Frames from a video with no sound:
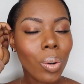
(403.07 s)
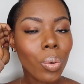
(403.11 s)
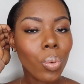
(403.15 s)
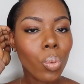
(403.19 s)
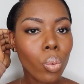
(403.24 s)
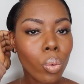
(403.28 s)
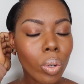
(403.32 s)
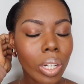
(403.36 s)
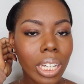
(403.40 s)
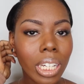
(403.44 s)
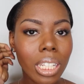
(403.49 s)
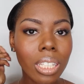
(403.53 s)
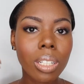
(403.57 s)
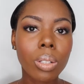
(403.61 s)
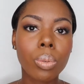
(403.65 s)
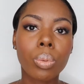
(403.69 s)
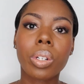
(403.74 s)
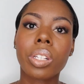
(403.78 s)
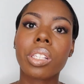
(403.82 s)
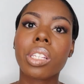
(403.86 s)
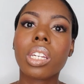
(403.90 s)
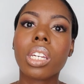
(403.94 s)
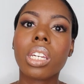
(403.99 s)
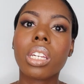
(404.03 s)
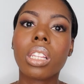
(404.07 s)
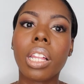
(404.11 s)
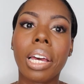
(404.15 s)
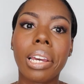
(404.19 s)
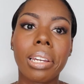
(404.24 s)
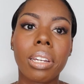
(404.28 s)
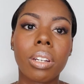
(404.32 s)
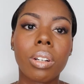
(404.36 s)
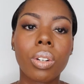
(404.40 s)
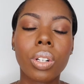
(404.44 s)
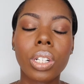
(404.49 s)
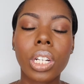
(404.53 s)
really, really,
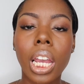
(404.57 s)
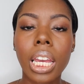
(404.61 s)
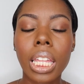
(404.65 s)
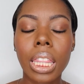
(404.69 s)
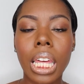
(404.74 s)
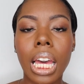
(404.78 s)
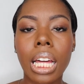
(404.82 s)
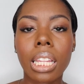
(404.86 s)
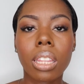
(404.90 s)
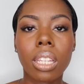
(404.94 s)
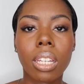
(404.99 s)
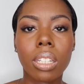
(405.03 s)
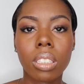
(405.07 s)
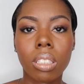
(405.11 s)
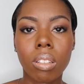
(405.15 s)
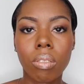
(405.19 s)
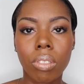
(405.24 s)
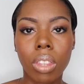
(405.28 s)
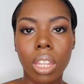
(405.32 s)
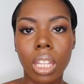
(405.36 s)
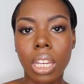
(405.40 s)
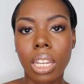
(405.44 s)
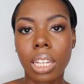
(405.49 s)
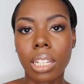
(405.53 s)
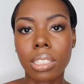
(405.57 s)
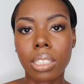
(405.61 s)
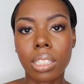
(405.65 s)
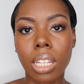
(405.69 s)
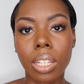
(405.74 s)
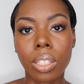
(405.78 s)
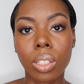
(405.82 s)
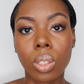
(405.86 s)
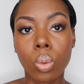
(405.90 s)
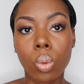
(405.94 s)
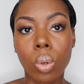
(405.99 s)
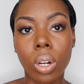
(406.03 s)
like, create that list of things
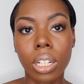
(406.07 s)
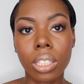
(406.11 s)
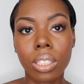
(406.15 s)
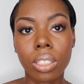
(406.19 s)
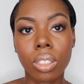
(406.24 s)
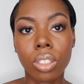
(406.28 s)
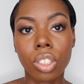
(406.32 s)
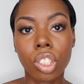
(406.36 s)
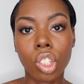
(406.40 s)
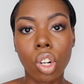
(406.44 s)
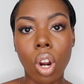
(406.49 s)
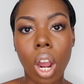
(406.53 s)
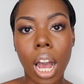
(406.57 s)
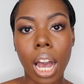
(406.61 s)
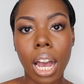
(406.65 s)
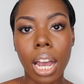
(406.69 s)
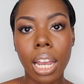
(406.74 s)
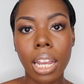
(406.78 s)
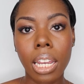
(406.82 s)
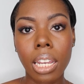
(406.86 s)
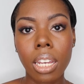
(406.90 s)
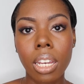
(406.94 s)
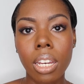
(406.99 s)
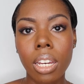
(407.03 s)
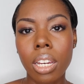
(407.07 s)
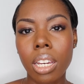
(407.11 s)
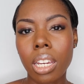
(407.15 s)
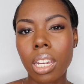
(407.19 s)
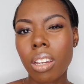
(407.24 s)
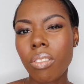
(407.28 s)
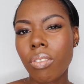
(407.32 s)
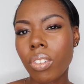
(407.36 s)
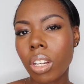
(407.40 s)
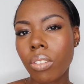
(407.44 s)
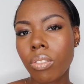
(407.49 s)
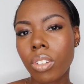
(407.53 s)
that you want to try.
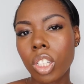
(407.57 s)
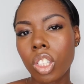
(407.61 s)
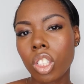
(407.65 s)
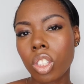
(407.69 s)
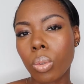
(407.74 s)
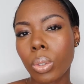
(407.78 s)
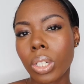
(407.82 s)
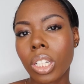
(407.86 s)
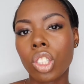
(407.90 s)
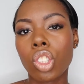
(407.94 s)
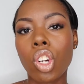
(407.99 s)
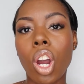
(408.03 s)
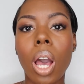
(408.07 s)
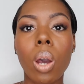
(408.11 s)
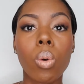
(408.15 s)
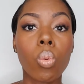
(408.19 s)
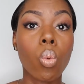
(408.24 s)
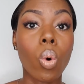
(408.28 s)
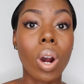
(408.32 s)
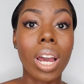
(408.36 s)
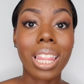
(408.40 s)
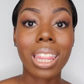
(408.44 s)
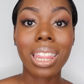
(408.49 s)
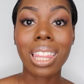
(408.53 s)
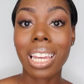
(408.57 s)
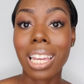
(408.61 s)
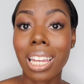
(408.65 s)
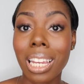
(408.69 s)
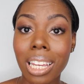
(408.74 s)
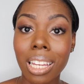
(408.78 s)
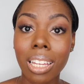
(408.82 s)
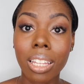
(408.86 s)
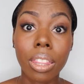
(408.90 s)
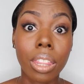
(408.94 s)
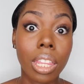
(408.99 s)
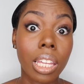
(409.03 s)
Even if you just want to try one
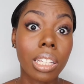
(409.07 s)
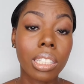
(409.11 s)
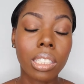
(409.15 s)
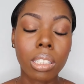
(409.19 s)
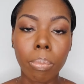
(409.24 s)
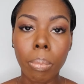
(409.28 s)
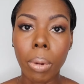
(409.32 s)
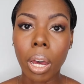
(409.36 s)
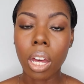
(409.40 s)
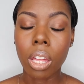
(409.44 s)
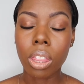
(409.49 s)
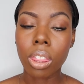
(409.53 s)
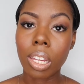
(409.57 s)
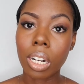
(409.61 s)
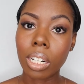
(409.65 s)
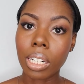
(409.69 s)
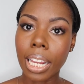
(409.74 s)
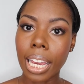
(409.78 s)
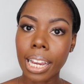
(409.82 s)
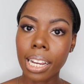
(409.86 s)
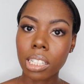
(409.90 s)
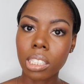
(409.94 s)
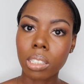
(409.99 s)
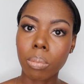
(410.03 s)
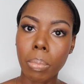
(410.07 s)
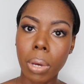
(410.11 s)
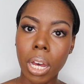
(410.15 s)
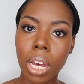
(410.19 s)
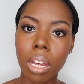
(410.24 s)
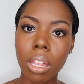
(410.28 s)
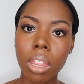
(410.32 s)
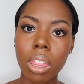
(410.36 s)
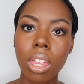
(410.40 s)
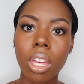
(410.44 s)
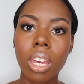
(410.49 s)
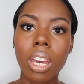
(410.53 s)
thing this month or next
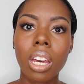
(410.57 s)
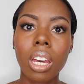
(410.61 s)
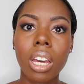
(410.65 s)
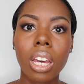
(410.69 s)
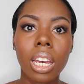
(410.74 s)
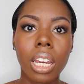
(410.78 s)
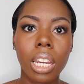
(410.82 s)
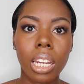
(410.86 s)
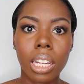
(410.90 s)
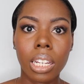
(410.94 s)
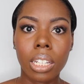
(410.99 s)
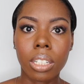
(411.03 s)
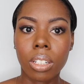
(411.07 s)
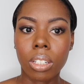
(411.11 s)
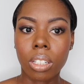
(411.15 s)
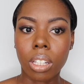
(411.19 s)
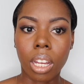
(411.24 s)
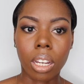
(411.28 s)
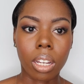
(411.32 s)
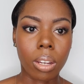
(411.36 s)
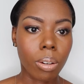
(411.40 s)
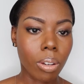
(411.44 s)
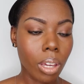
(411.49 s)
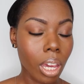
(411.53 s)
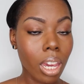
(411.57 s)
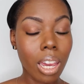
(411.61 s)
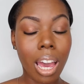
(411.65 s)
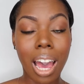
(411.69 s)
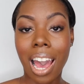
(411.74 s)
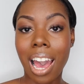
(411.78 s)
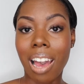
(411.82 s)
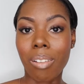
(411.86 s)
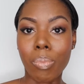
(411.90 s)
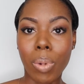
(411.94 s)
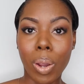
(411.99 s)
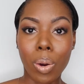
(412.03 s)
month, and you're like, okay, I
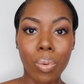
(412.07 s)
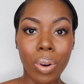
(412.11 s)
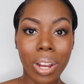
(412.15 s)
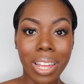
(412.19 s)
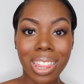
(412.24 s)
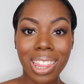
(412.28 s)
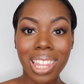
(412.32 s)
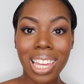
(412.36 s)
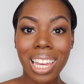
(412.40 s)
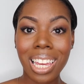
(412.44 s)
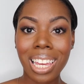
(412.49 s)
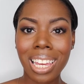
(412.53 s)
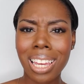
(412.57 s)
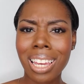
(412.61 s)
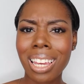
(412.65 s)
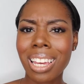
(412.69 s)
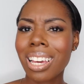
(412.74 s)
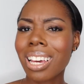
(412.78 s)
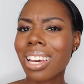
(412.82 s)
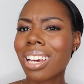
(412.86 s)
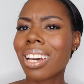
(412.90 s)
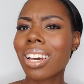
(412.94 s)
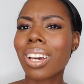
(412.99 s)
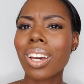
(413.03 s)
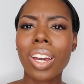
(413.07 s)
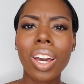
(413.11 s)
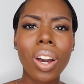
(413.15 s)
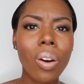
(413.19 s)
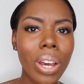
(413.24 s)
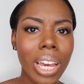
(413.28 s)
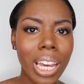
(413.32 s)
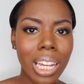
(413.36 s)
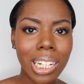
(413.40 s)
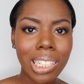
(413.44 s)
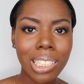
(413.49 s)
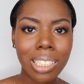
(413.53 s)
have my one thing, go
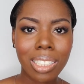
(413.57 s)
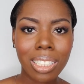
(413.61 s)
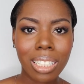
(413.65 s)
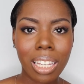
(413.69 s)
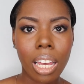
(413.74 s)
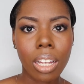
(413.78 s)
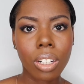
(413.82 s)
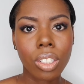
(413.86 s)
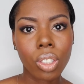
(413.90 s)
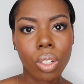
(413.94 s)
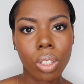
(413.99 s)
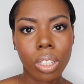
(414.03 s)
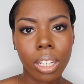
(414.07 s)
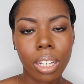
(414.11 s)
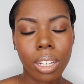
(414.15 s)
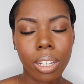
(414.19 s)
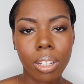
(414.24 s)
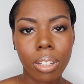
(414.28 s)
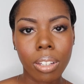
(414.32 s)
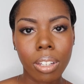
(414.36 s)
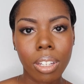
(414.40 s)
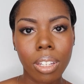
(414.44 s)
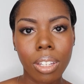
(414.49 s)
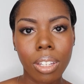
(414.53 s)
ahead and schedule it.